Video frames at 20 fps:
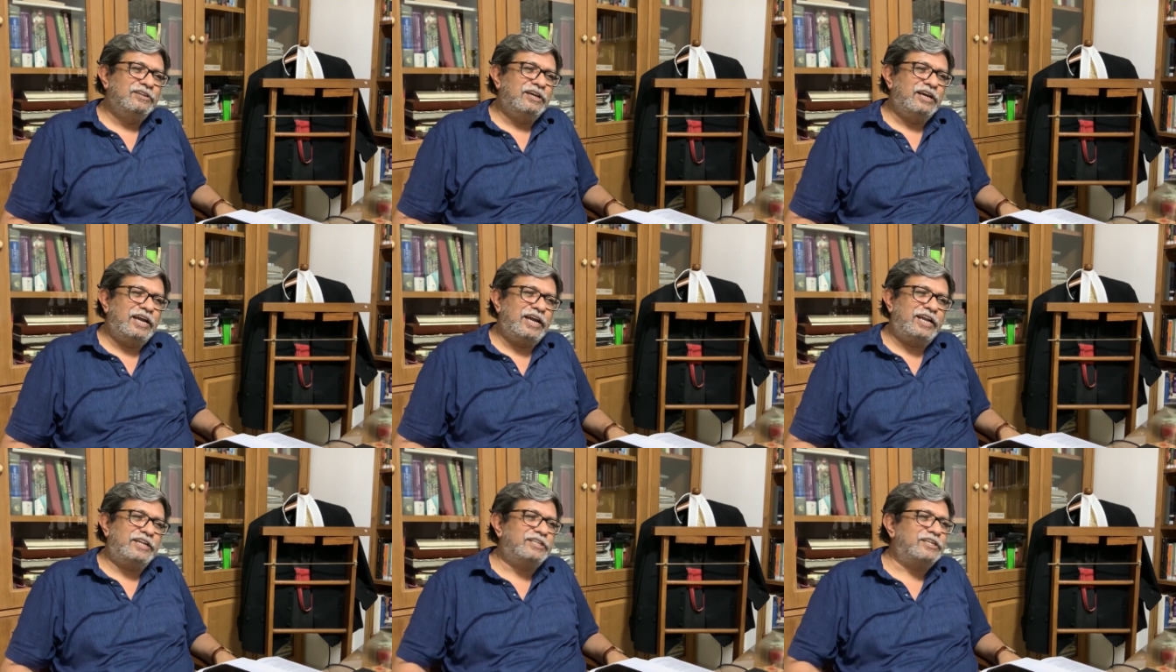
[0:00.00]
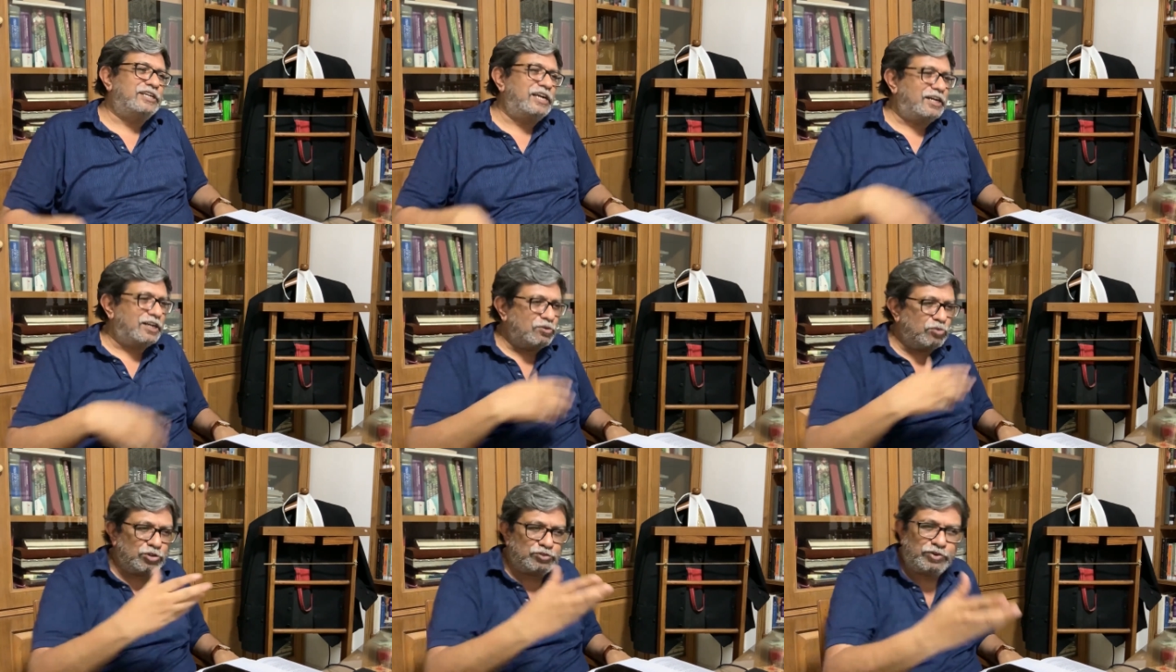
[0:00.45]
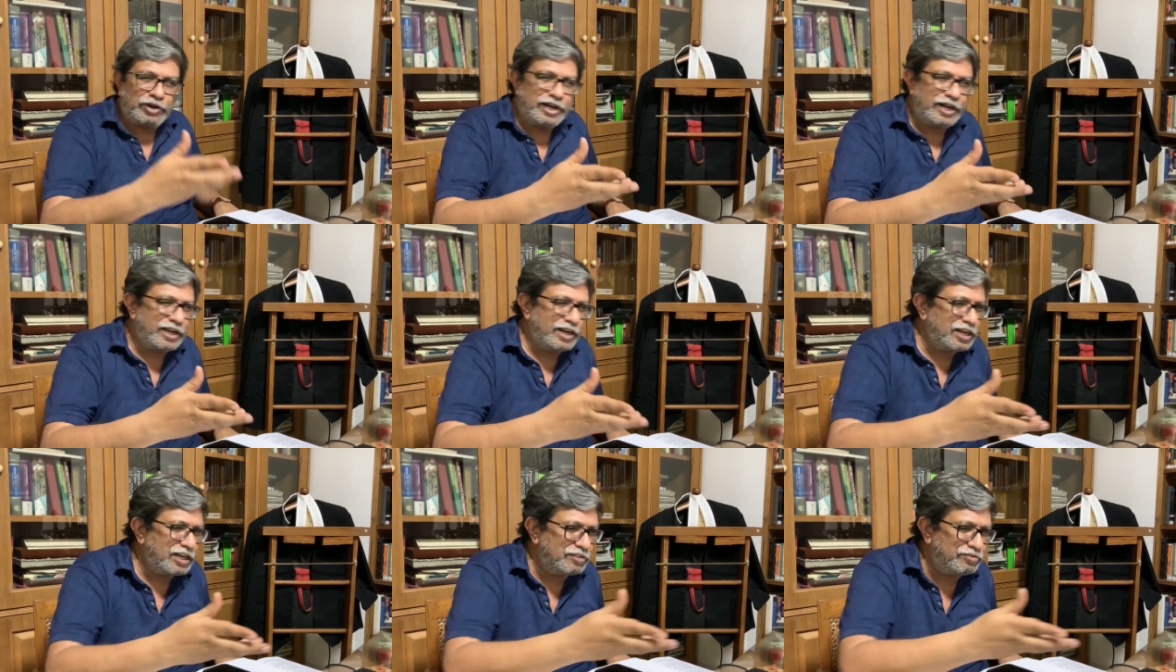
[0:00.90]
and the debtor was
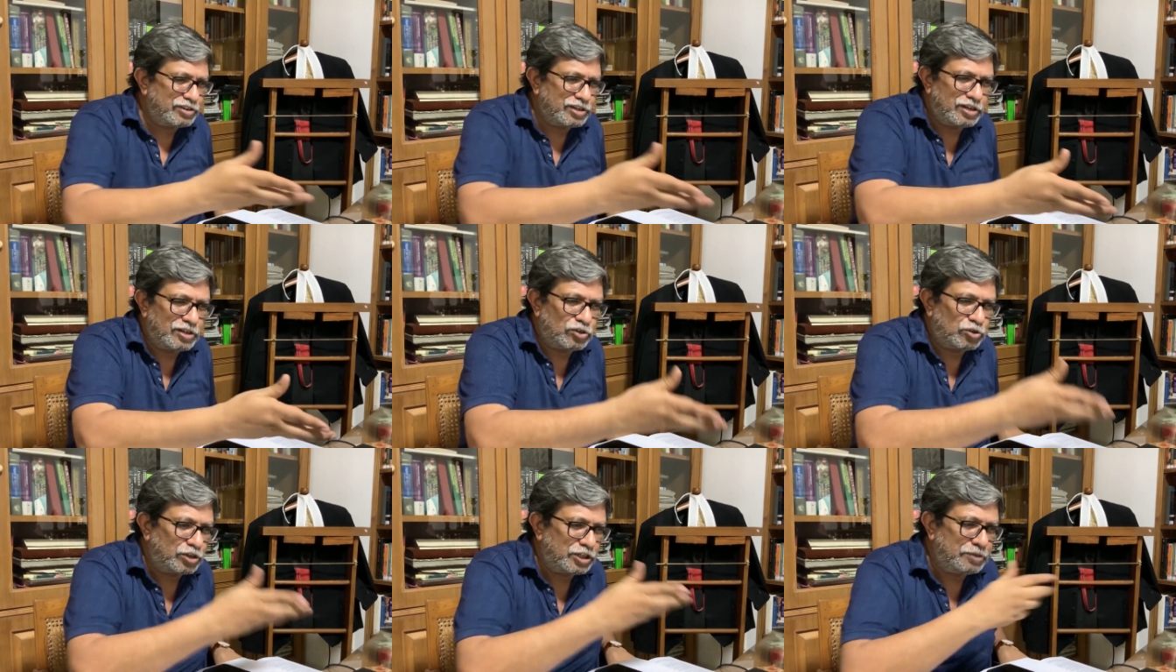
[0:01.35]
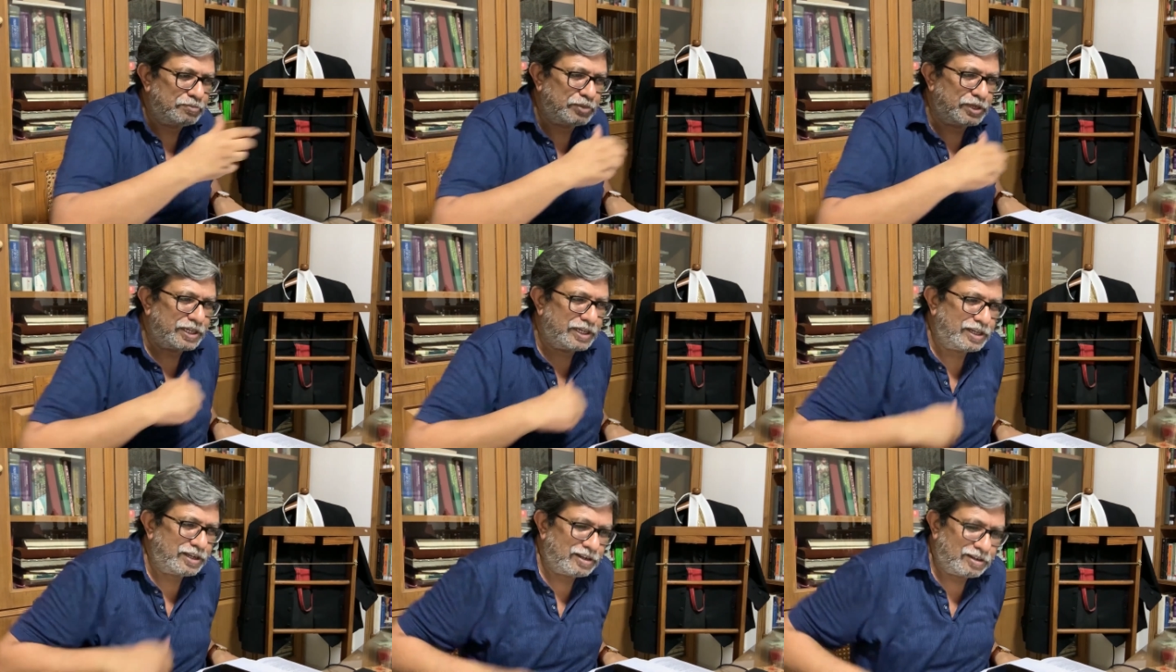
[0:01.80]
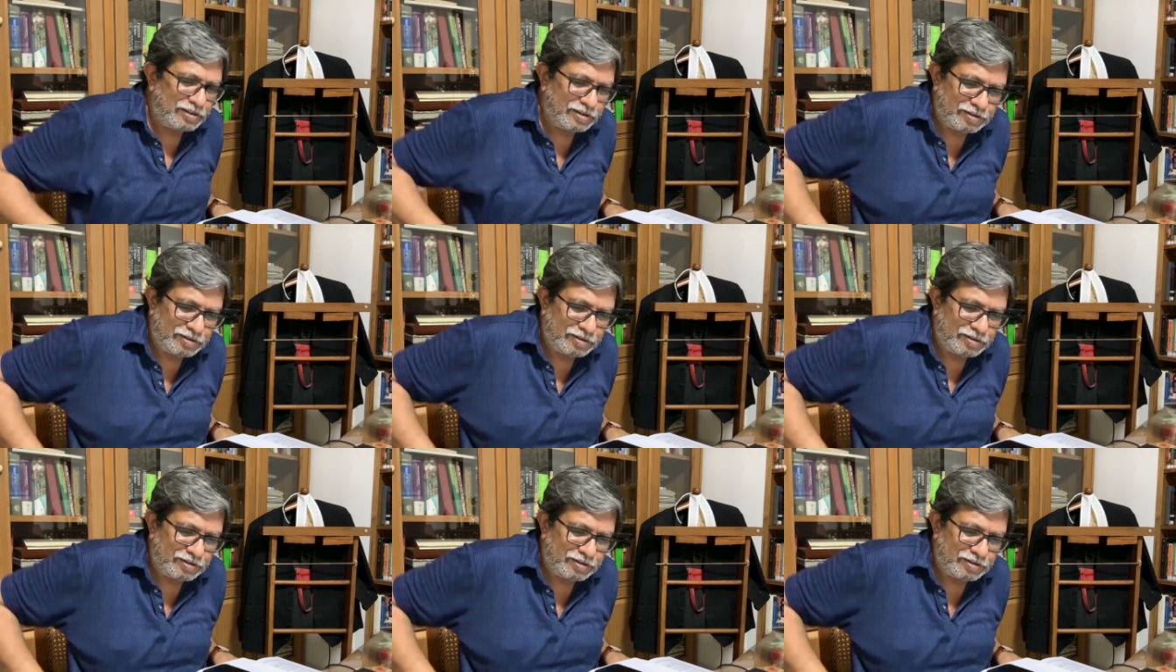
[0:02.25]
finding it difficult to repay,